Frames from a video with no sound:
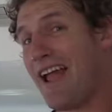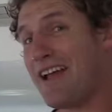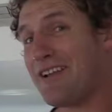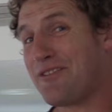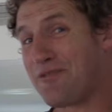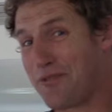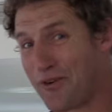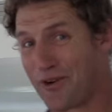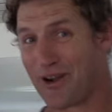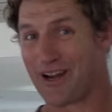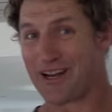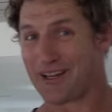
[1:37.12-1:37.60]

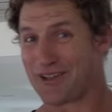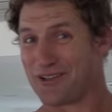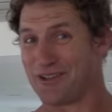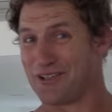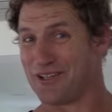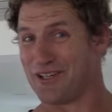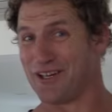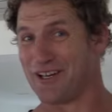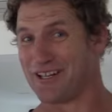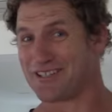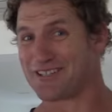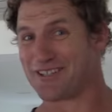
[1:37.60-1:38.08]
As for
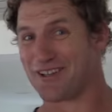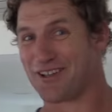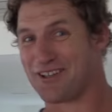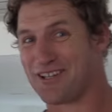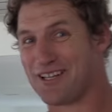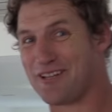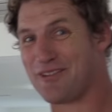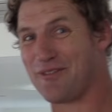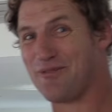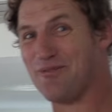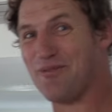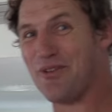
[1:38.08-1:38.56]
aircon units like
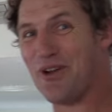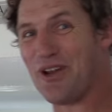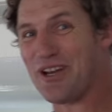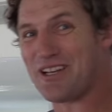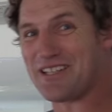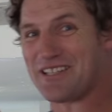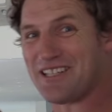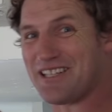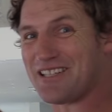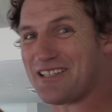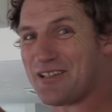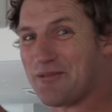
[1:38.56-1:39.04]
this inverter
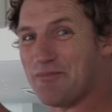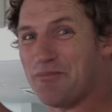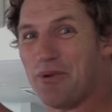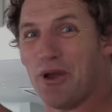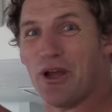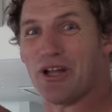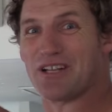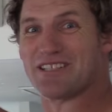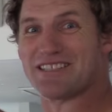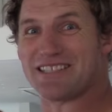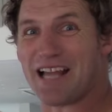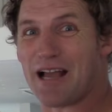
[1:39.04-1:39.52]
system
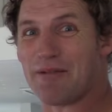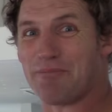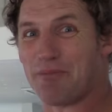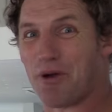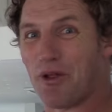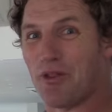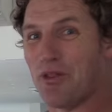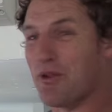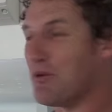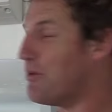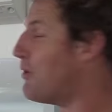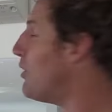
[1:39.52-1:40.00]
perched up
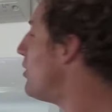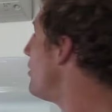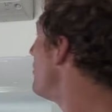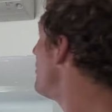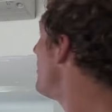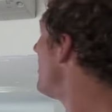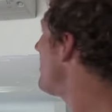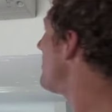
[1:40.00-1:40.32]
on the wall,